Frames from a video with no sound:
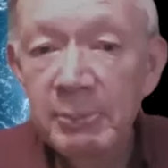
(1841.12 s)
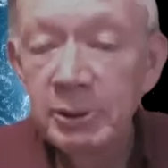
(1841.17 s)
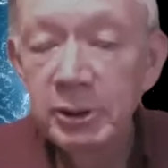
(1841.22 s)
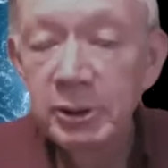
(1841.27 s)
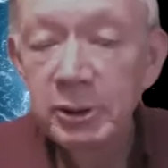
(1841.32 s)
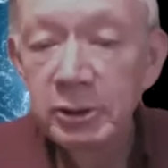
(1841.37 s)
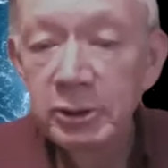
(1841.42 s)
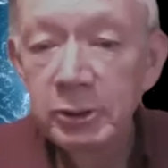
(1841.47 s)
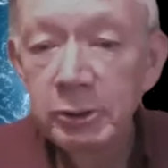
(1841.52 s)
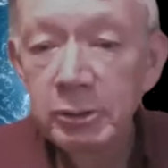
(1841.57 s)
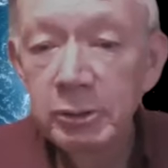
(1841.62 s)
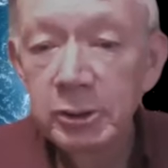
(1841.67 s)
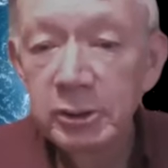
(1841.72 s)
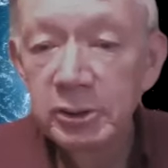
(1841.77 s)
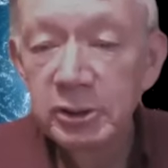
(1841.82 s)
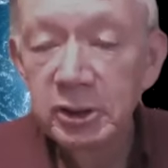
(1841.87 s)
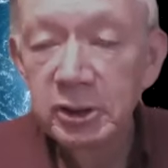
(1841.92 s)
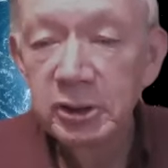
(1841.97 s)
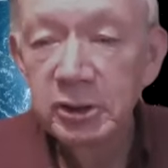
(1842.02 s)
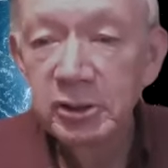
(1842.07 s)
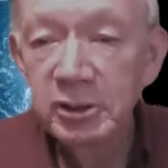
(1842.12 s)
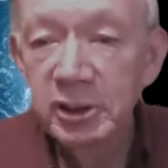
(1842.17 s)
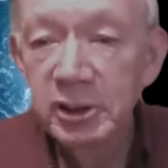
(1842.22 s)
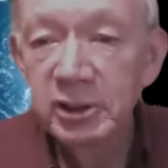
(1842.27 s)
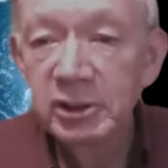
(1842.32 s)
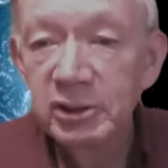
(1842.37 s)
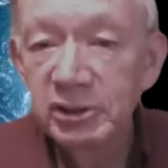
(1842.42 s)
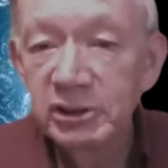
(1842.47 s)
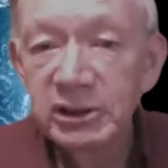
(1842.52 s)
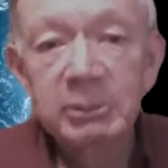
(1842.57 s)
to do it.
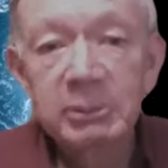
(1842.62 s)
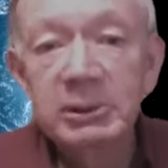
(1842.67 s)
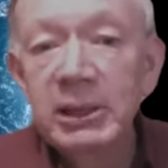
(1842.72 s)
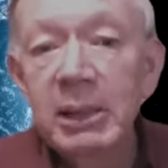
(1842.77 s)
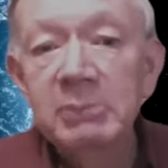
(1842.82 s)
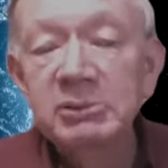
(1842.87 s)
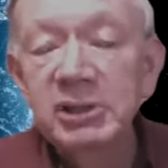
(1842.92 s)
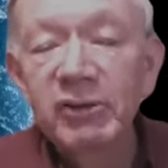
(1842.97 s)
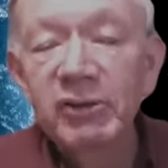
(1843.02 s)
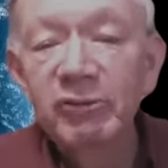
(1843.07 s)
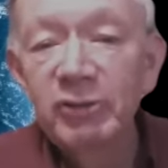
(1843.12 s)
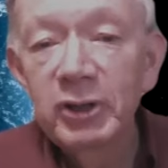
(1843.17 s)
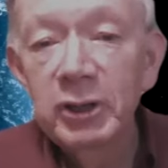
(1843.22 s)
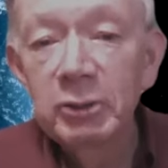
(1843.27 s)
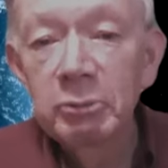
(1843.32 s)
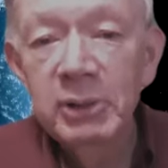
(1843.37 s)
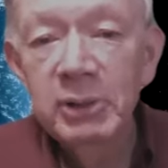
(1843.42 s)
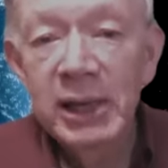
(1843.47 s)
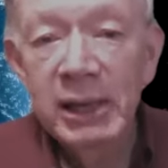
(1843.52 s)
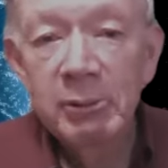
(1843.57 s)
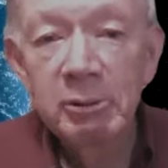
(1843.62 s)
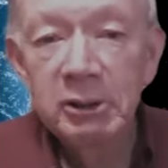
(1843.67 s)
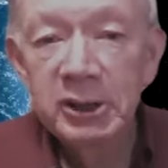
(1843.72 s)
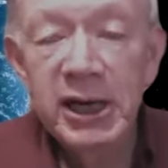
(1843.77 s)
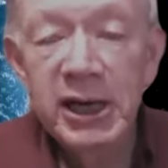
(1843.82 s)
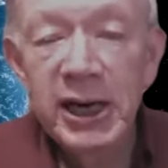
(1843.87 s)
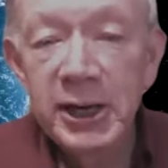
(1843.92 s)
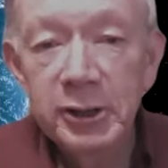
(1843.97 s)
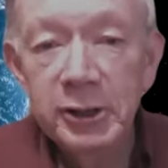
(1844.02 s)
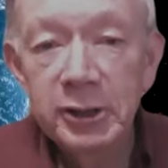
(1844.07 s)
Sometimes I feel when I
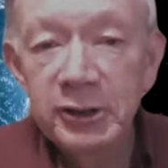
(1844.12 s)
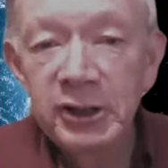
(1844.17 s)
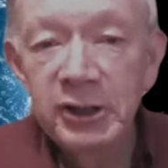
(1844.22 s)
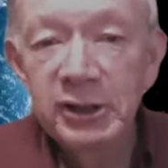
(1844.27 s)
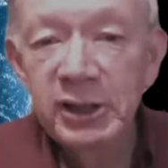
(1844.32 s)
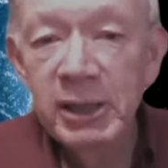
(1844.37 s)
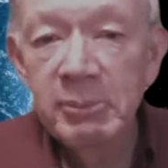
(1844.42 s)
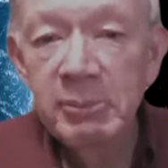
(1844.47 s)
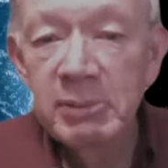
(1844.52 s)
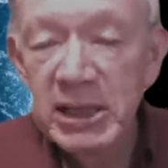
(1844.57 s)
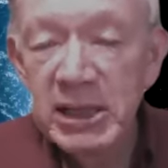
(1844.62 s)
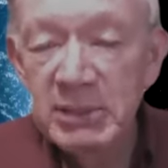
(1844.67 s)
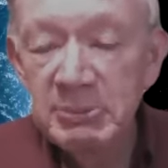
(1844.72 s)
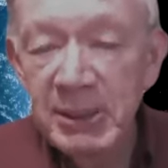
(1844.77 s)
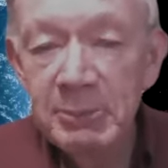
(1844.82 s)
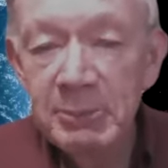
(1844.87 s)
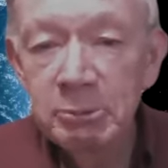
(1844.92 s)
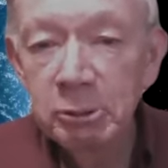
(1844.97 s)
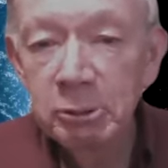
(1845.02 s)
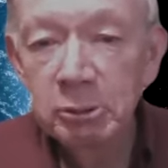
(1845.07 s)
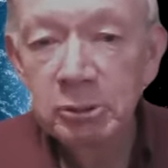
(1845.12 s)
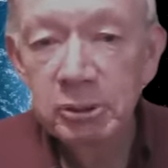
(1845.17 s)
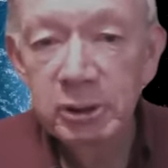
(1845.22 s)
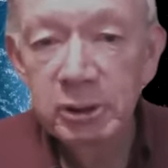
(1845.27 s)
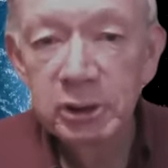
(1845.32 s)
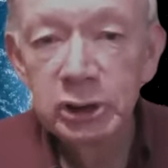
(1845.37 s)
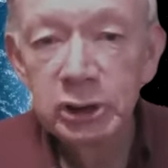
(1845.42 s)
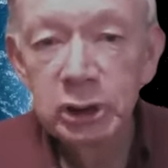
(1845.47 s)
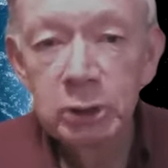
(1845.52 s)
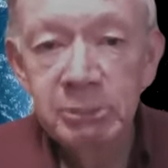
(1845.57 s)
retire that means people
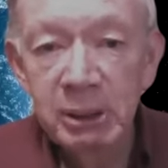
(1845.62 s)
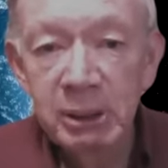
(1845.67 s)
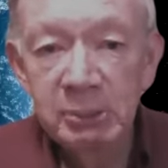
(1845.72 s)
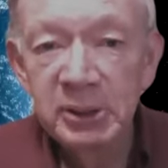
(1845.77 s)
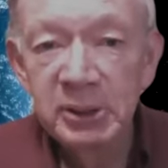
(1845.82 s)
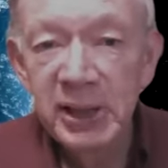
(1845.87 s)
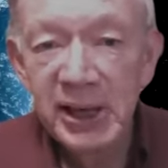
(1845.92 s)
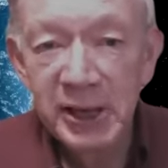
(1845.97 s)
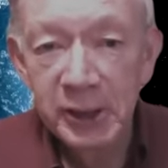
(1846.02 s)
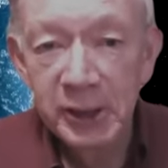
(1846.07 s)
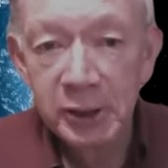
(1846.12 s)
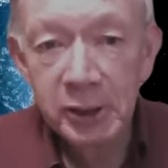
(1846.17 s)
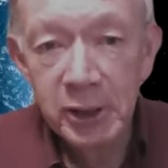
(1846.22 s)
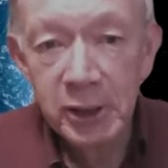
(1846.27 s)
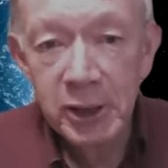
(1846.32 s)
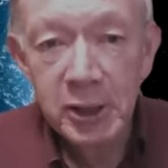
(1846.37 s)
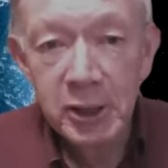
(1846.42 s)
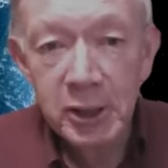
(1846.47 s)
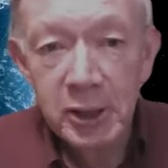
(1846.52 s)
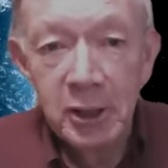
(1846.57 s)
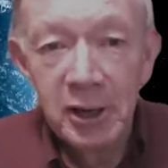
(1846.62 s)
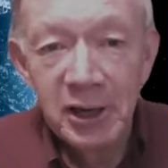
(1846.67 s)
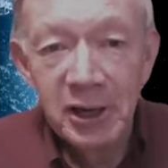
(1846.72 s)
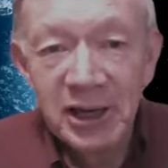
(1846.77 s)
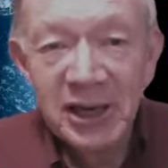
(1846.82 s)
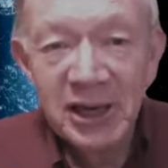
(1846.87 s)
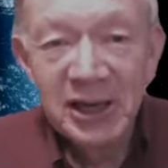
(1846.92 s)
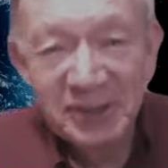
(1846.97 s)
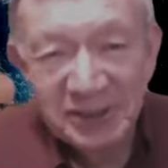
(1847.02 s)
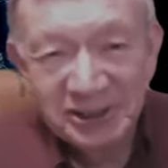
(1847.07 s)
assume I'm dead.
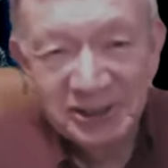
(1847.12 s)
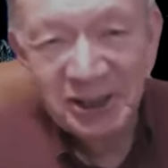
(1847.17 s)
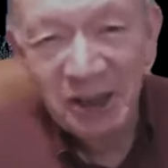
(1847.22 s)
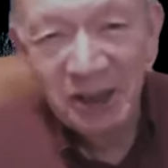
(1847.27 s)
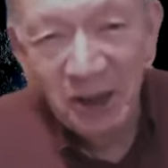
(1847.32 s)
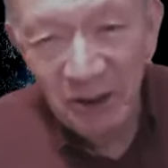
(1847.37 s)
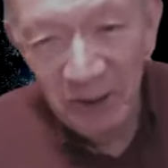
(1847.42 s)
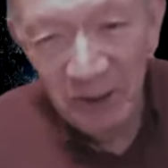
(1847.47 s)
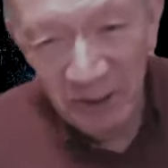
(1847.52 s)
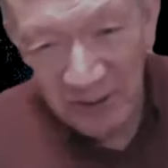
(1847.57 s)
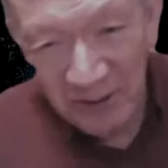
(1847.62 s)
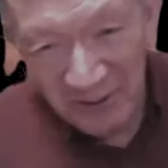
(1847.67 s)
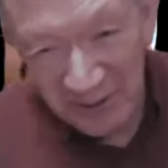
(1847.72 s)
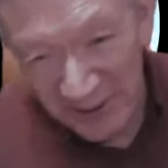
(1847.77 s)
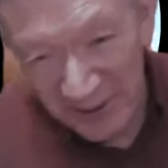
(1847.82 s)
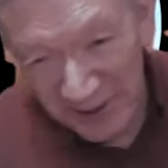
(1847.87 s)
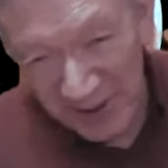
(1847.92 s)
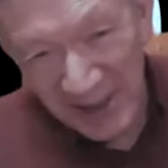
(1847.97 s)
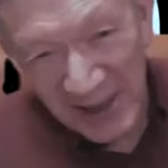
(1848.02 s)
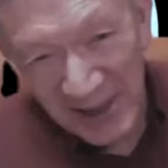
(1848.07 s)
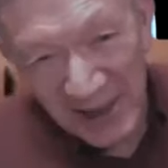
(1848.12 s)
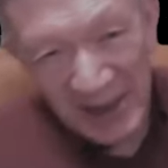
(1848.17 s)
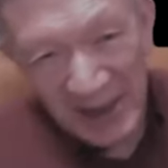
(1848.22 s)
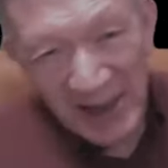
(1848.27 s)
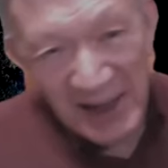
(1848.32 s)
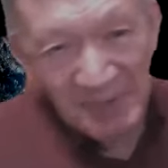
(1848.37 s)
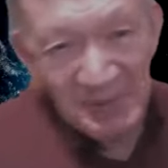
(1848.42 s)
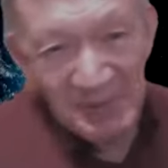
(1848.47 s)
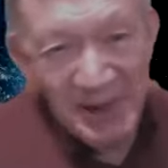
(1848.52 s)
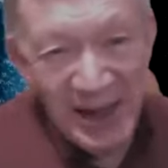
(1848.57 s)
And so
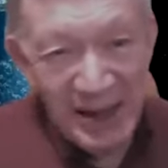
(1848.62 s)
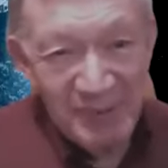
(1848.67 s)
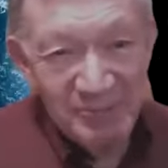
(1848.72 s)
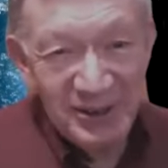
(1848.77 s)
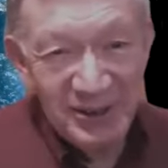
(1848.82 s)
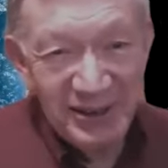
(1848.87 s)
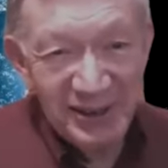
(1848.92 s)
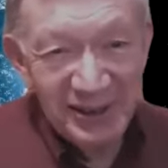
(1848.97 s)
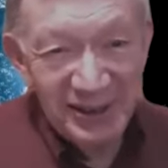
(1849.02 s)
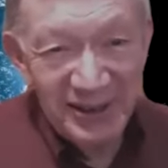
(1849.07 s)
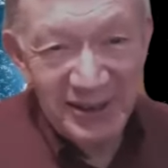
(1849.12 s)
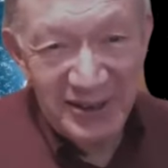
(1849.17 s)
I'm happy to